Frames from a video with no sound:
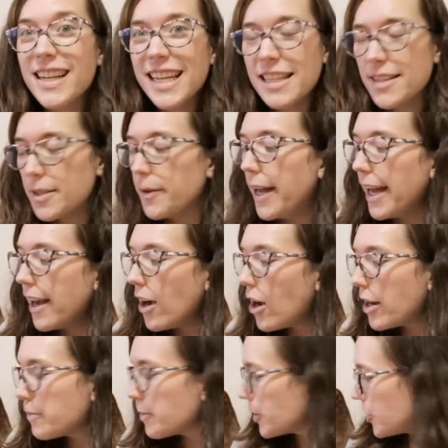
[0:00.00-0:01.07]
into it.
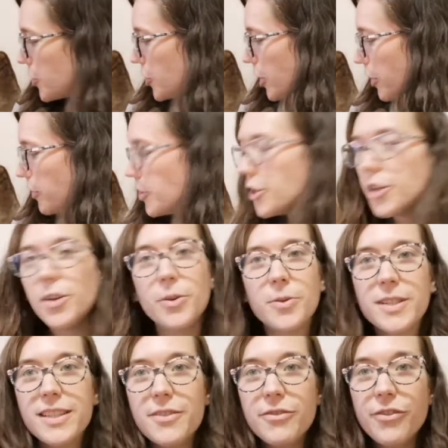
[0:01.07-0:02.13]
I'm going to show you
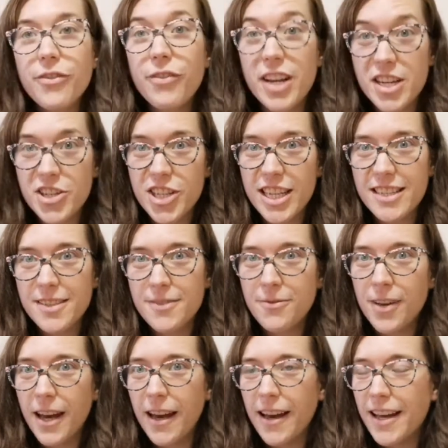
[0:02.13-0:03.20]
some finishes
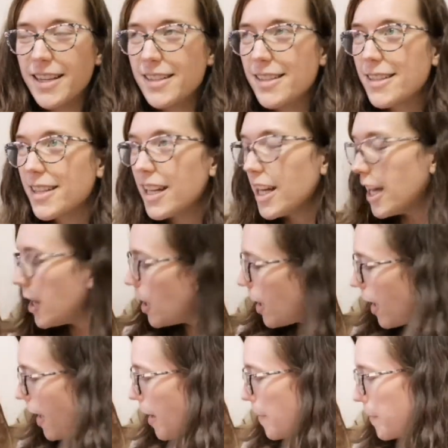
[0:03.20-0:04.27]
first,
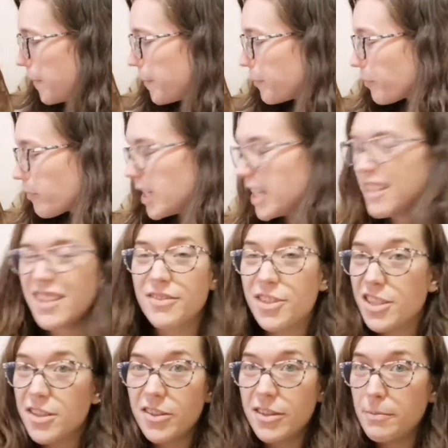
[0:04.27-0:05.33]
because I've
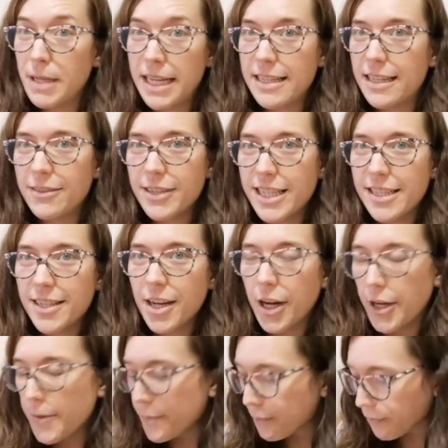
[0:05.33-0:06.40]
just got them laid out ready to
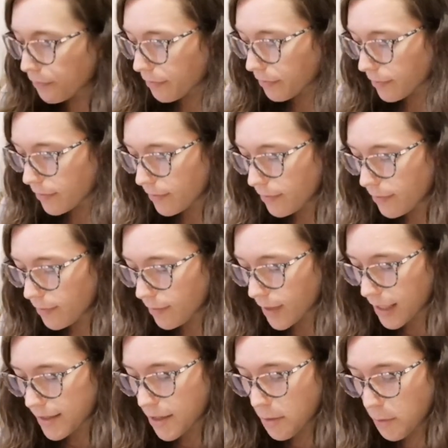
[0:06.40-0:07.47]
go.
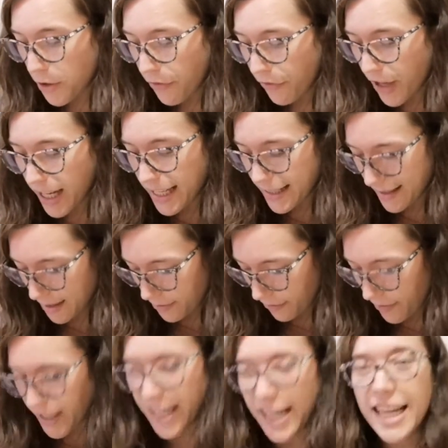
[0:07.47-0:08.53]
So my first
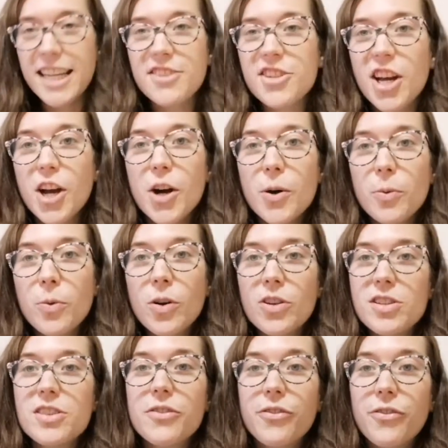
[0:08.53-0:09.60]
finish
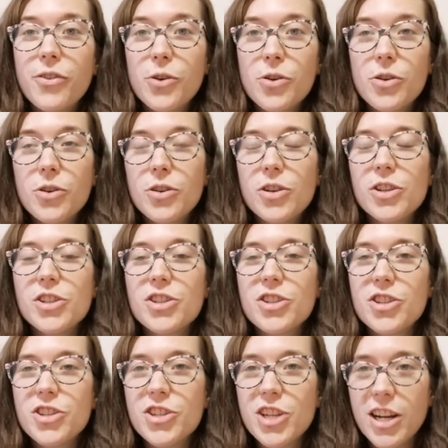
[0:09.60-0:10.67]
was for
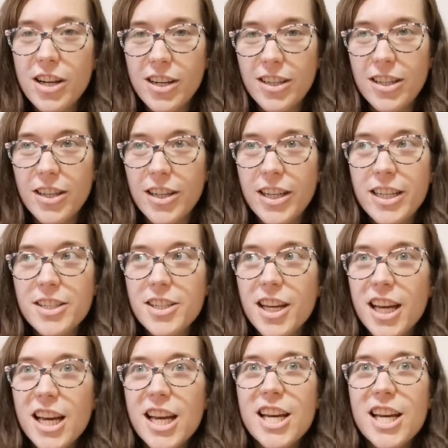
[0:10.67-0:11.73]
Charlotte.
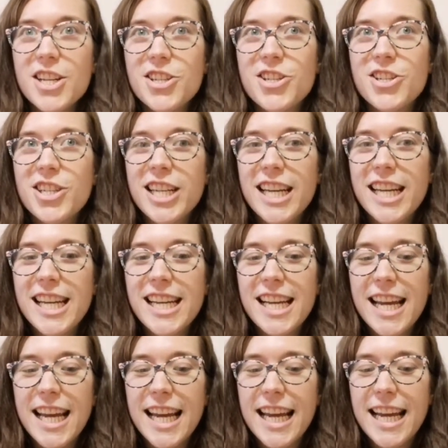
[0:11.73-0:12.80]

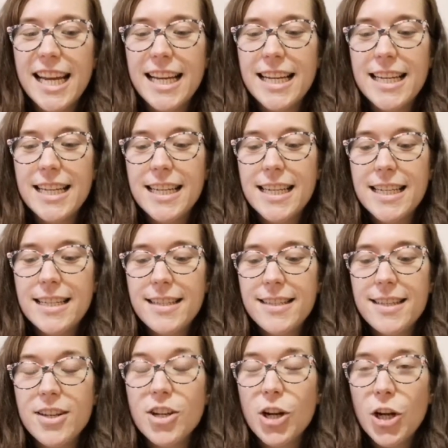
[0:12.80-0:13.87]
She
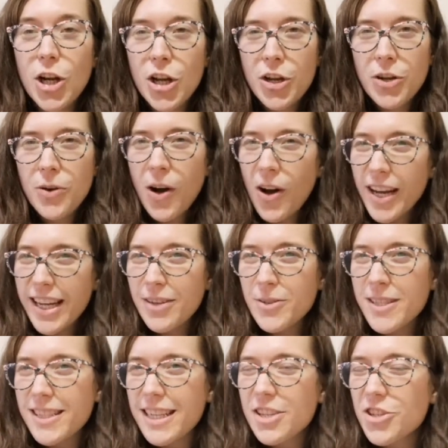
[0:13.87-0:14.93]
is Clue High Heeled
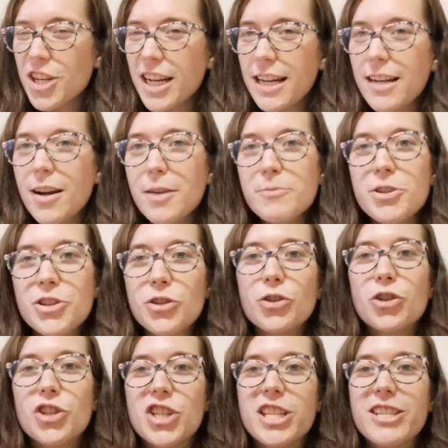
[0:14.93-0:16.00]
Stitcher. I'm
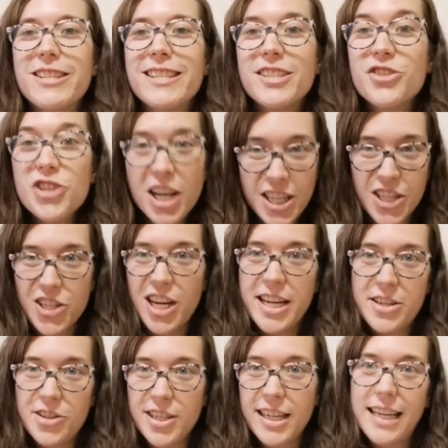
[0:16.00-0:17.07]
sure she's just
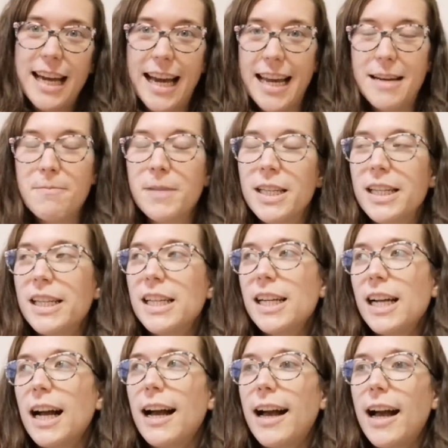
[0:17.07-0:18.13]
changed her name
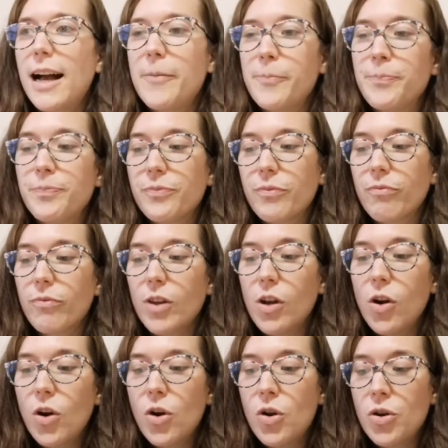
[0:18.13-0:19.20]

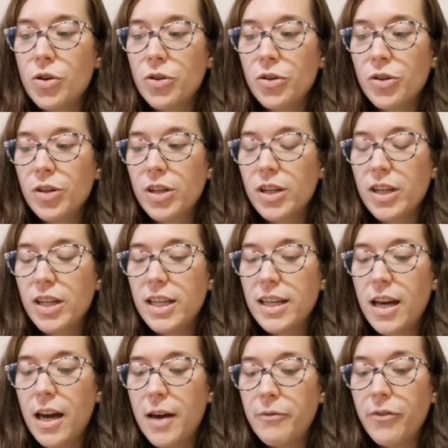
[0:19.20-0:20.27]
on
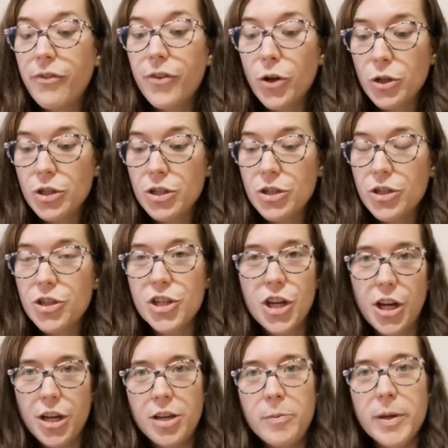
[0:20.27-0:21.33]

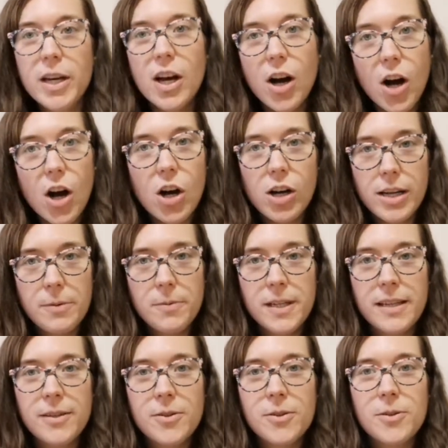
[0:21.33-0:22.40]
Flosstube. I
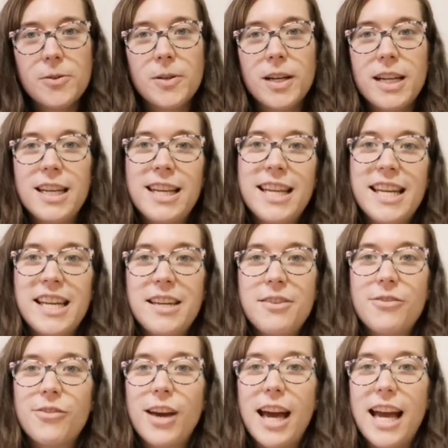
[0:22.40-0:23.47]
will
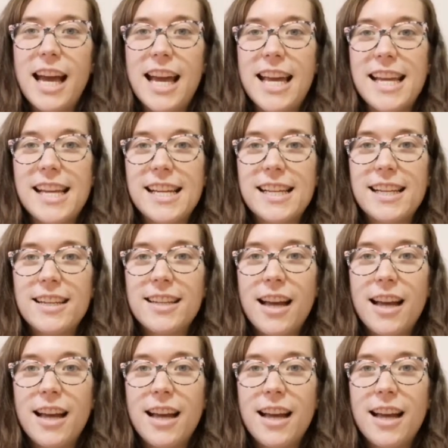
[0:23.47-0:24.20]
leave a